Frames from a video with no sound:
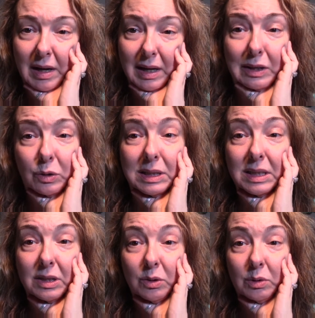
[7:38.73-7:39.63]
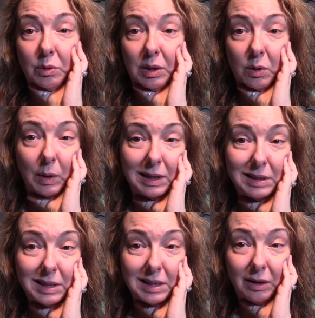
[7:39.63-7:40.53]
interesting new unique ways
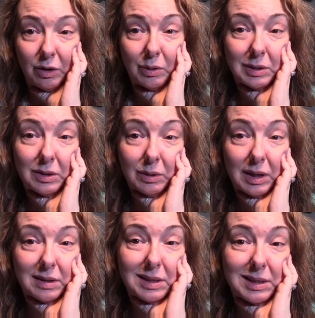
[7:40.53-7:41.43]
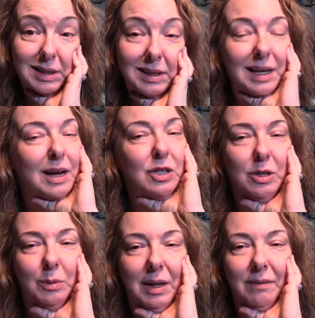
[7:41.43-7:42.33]
to tell your story artistically I
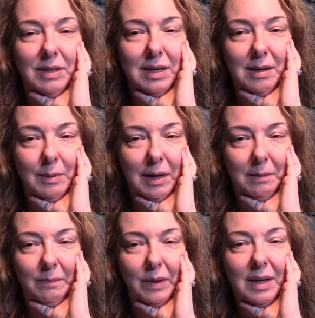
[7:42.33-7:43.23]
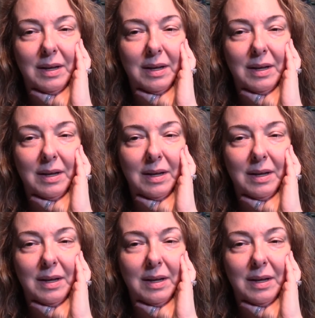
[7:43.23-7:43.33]
sure would love to hear about them.